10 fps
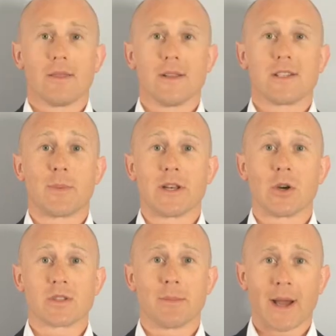This has been
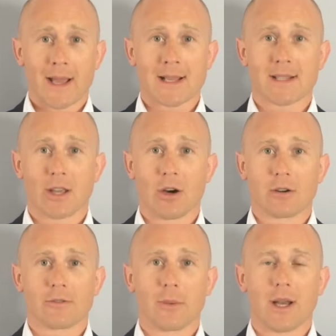Dr. Mike
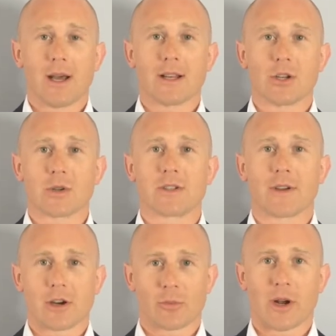Cassidy-Hogg from Align Doctors of
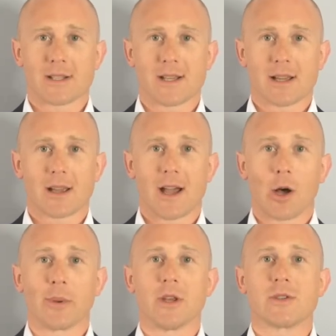Chiropractic,
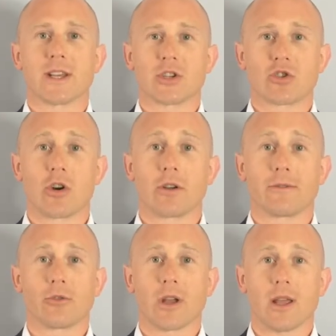helping you stay strong
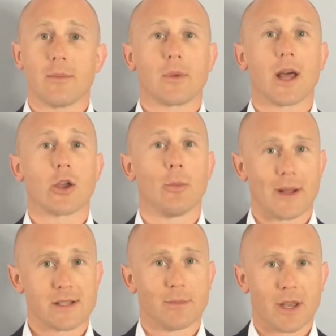and free like you're
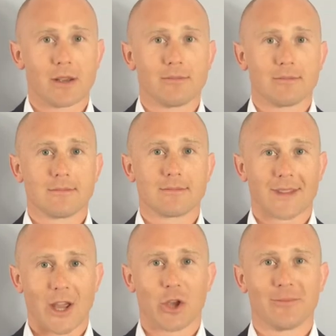meant to be.
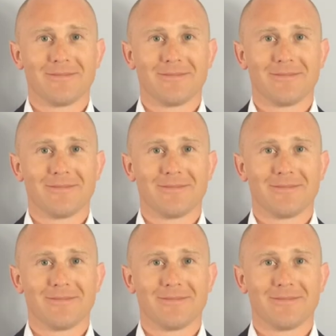Thank